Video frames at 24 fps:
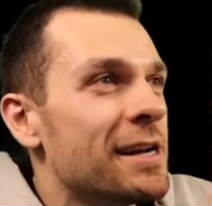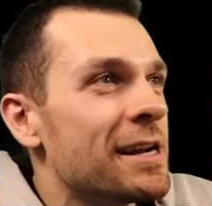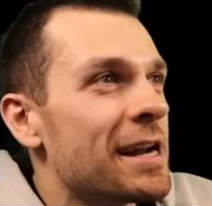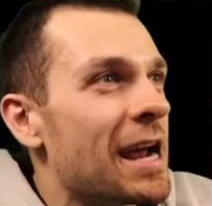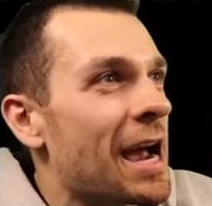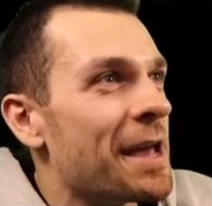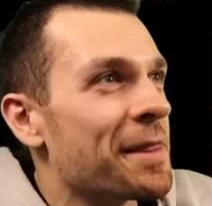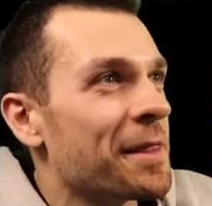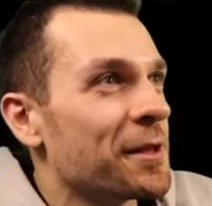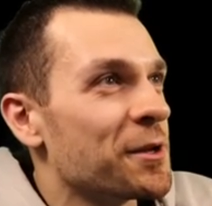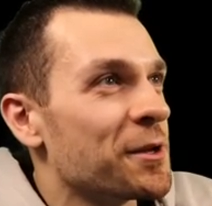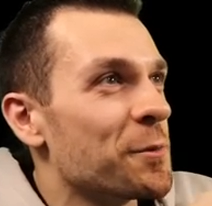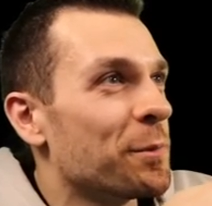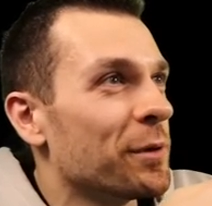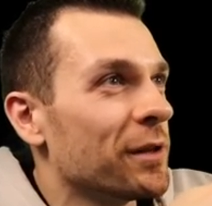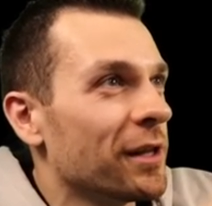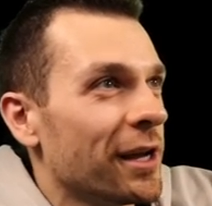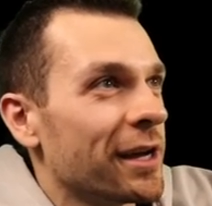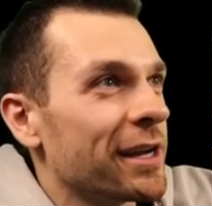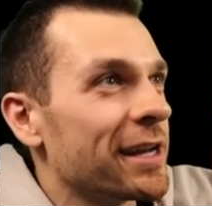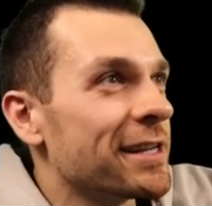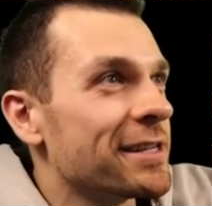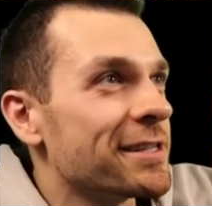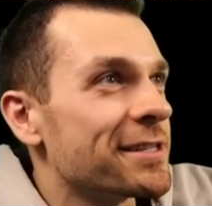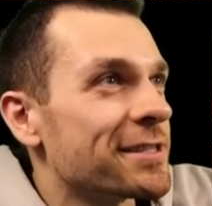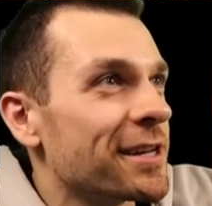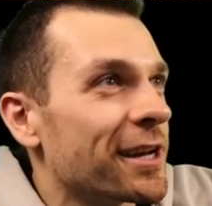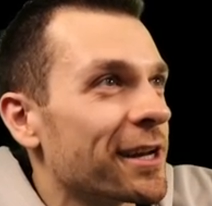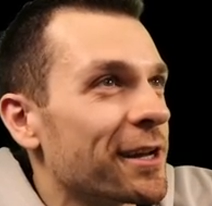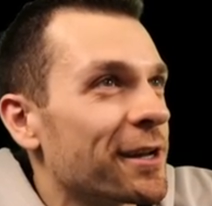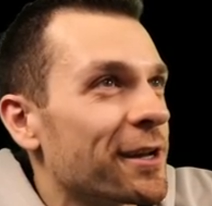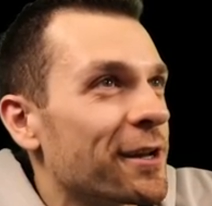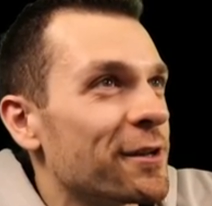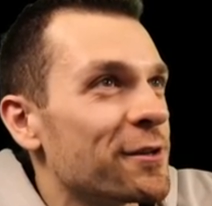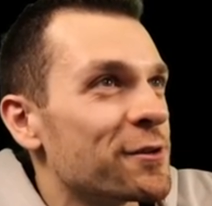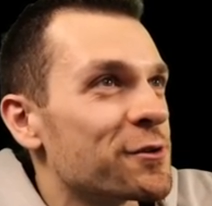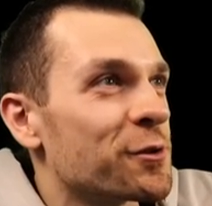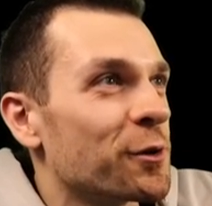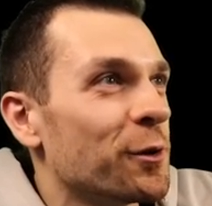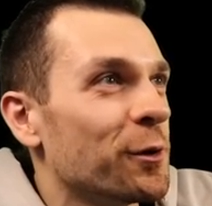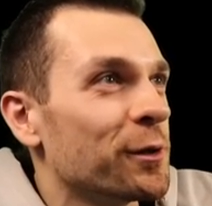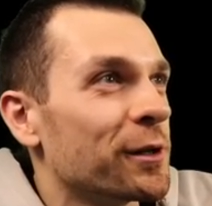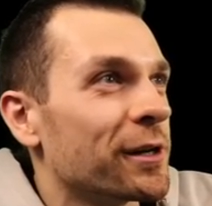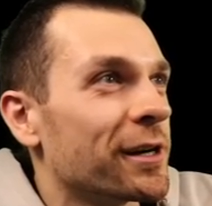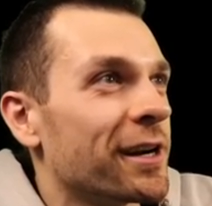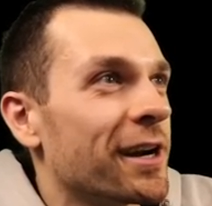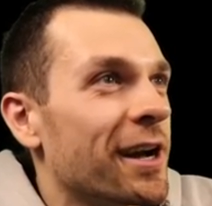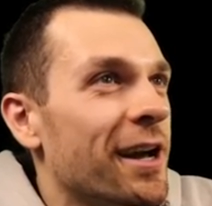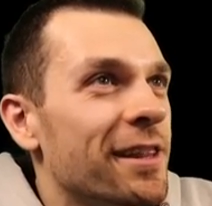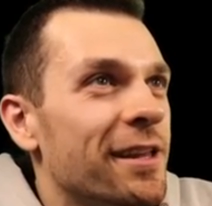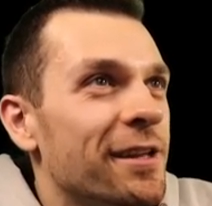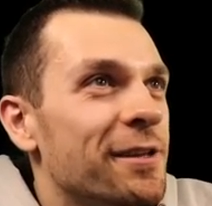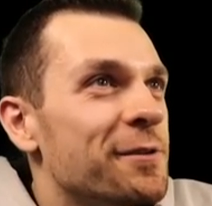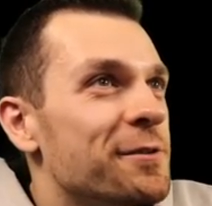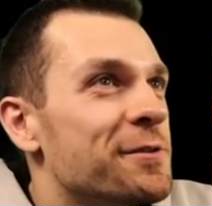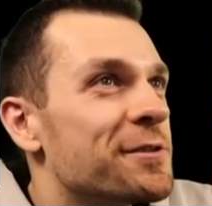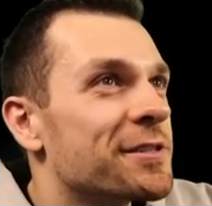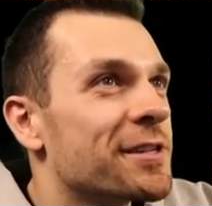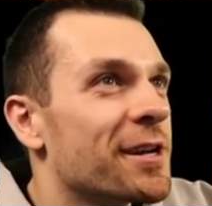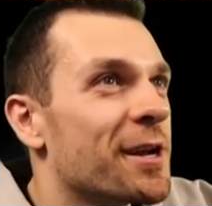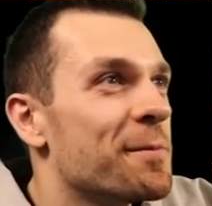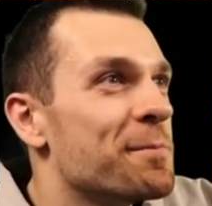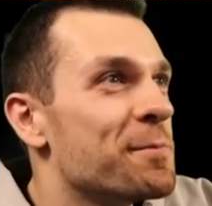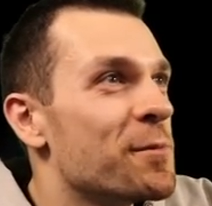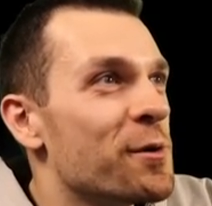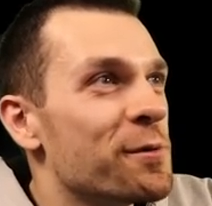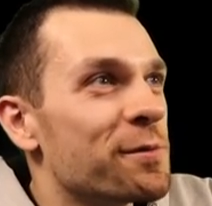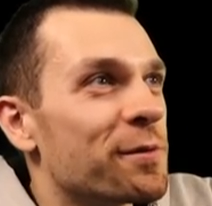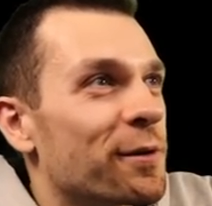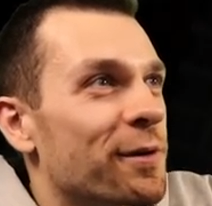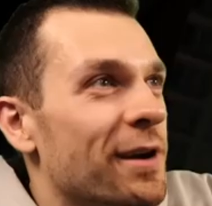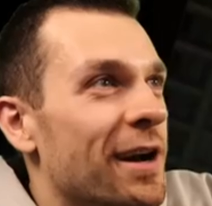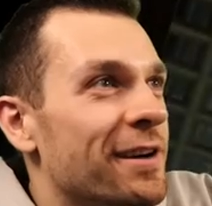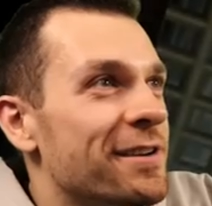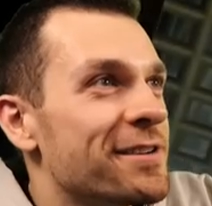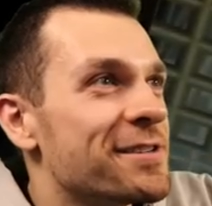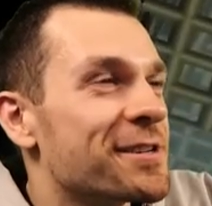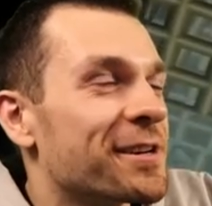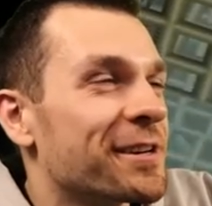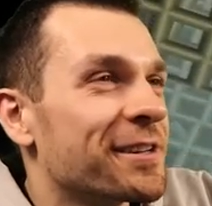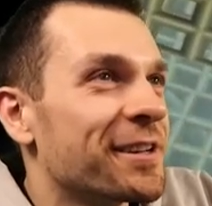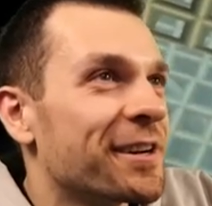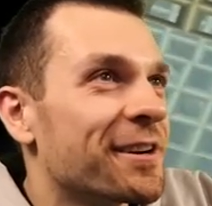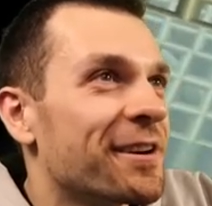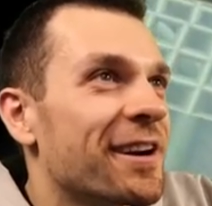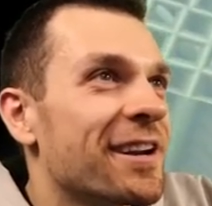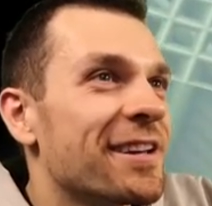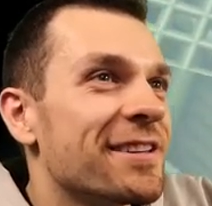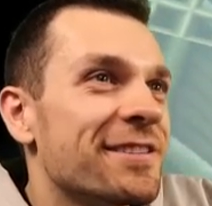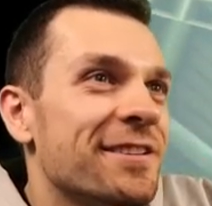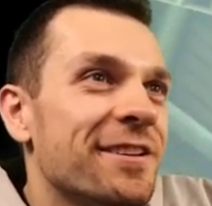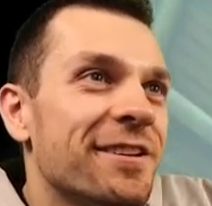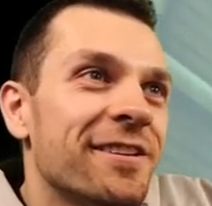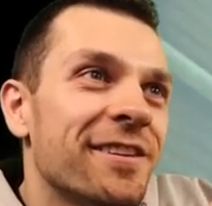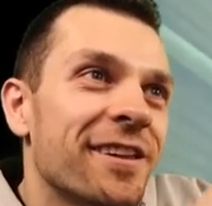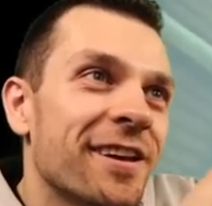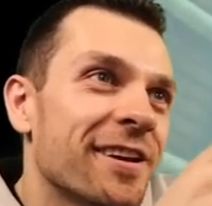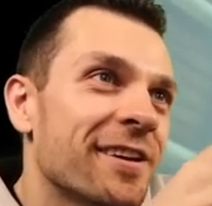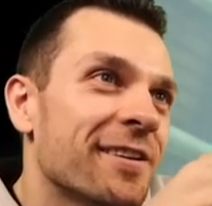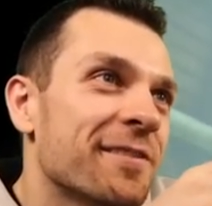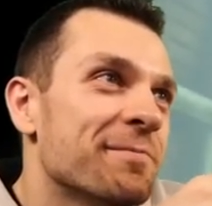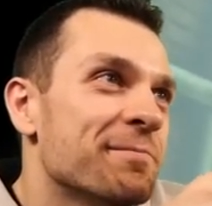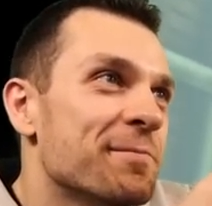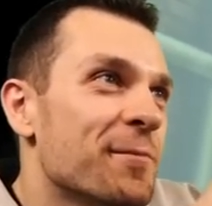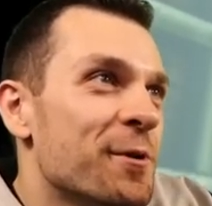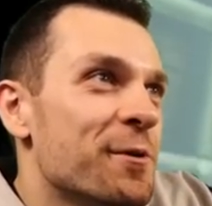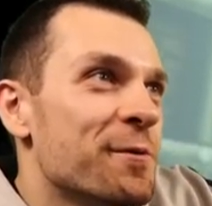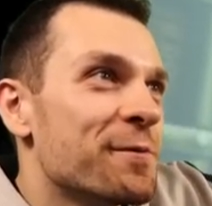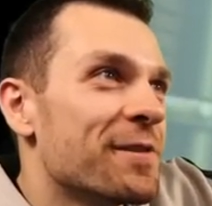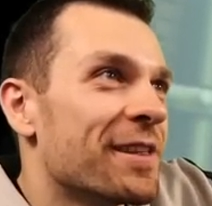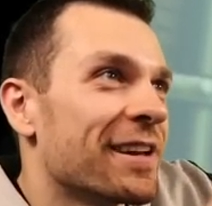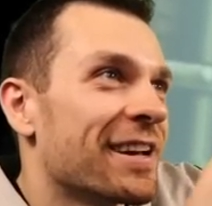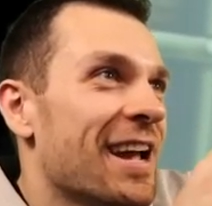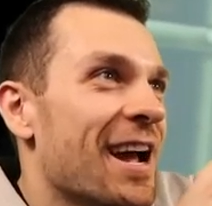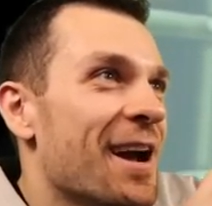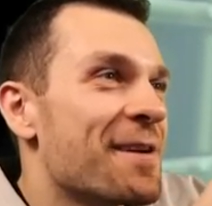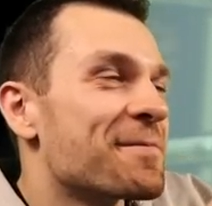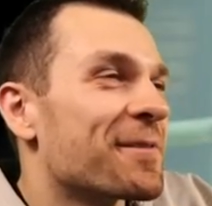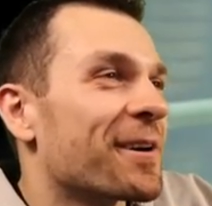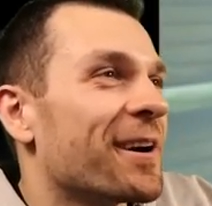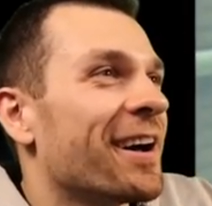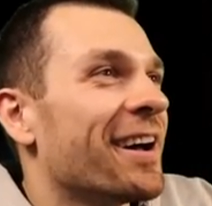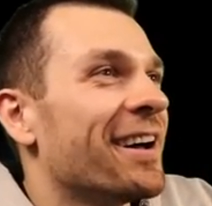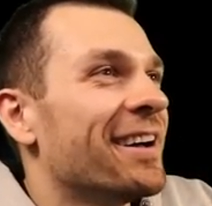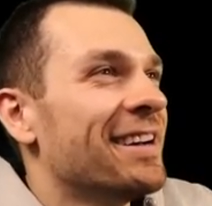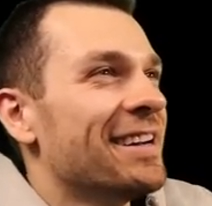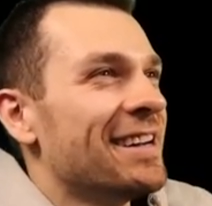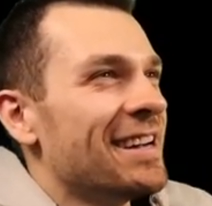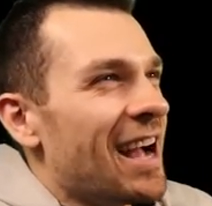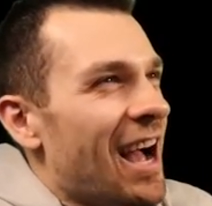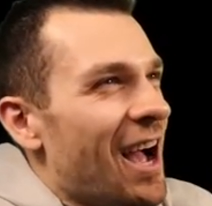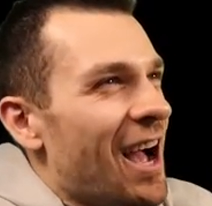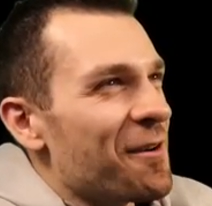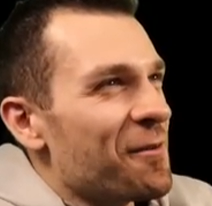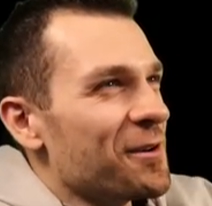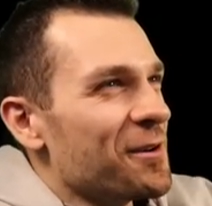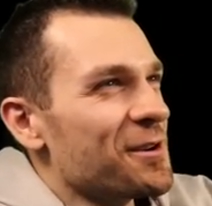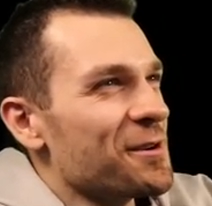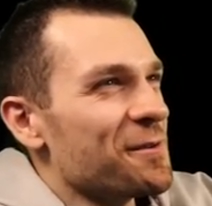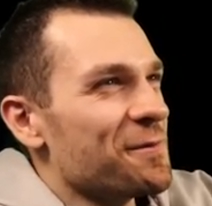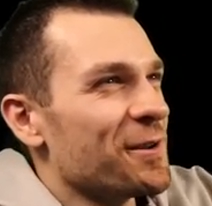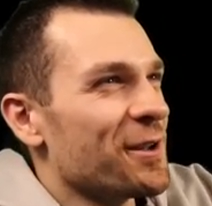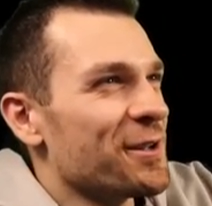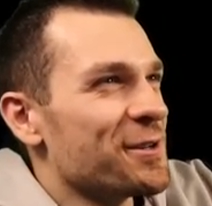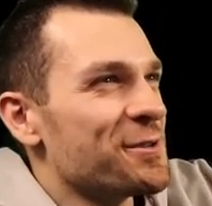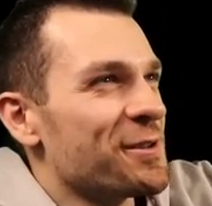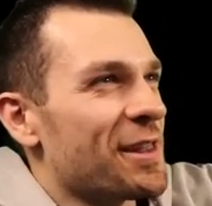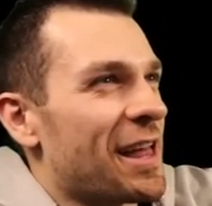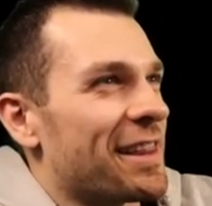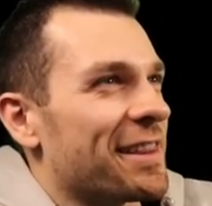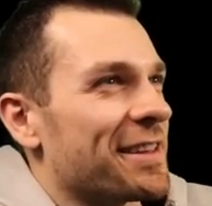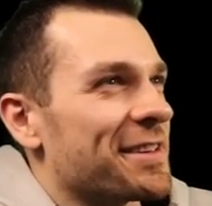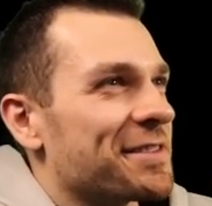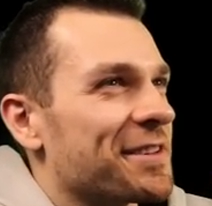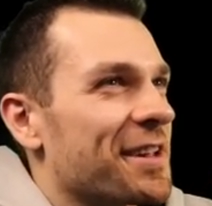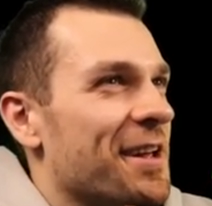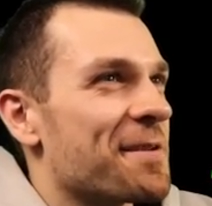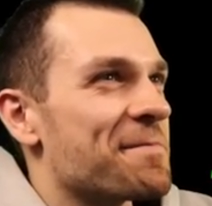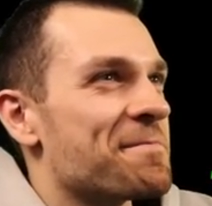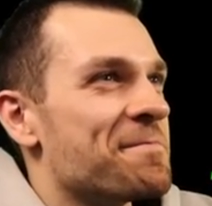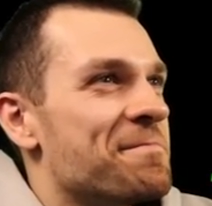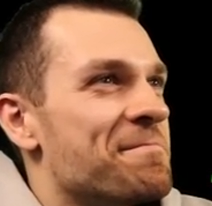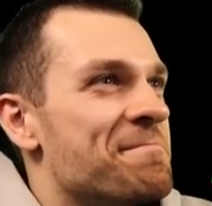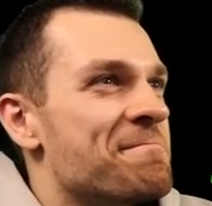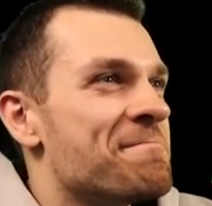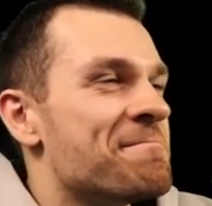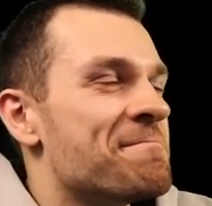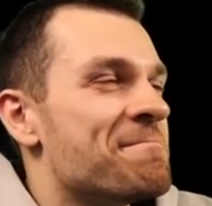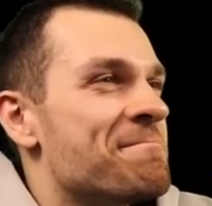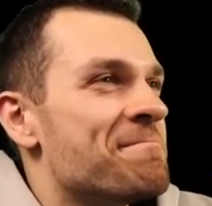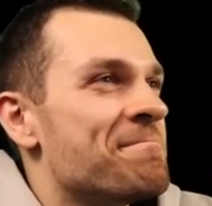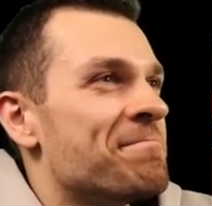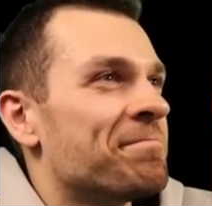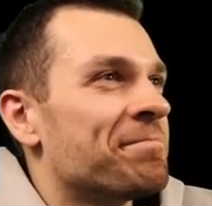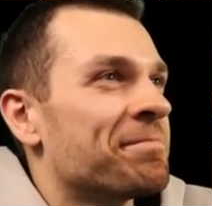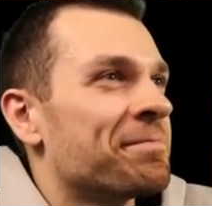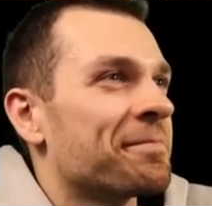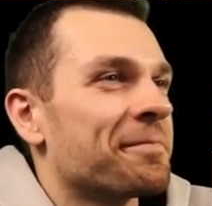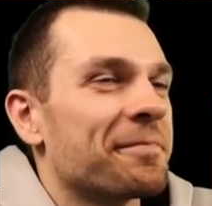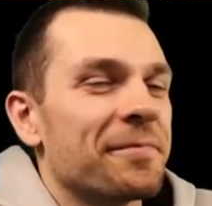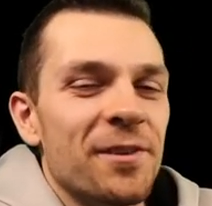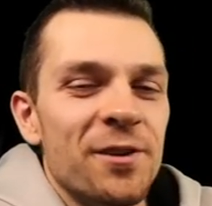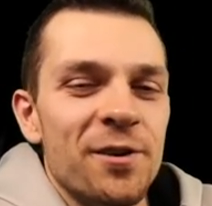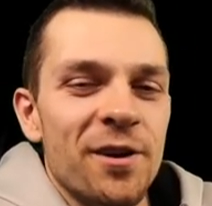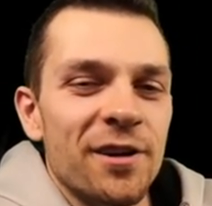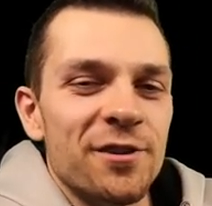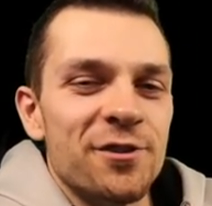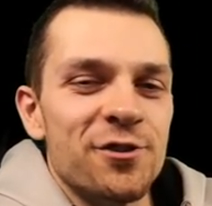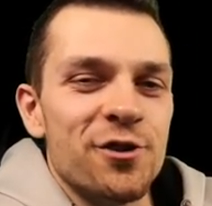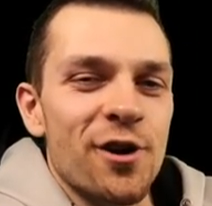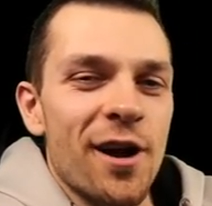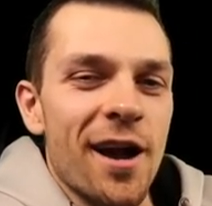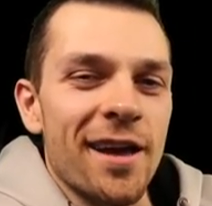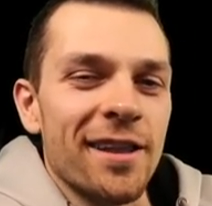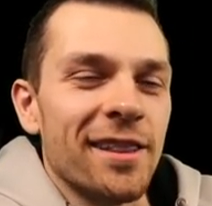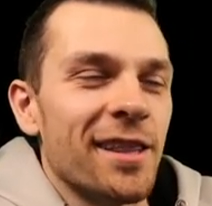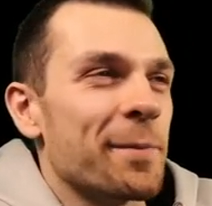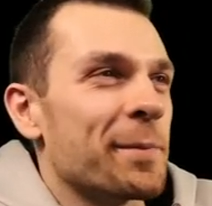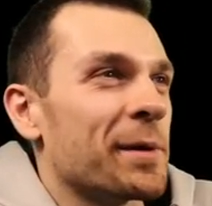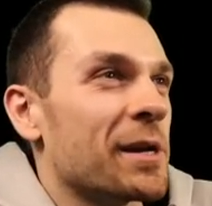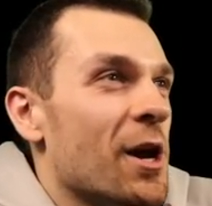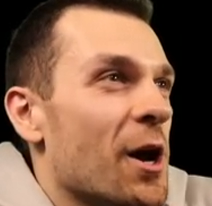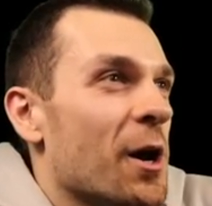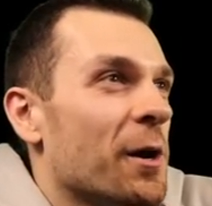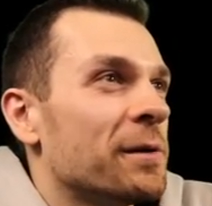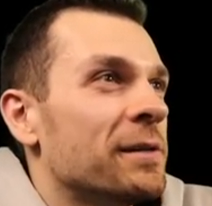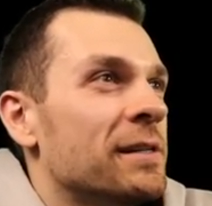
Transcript: And then you plug in second controller, and then you just kind of move around during the credits. You can, like, move the camera. I wonder if you could do that in this game. Hmm. You guys try and let me know.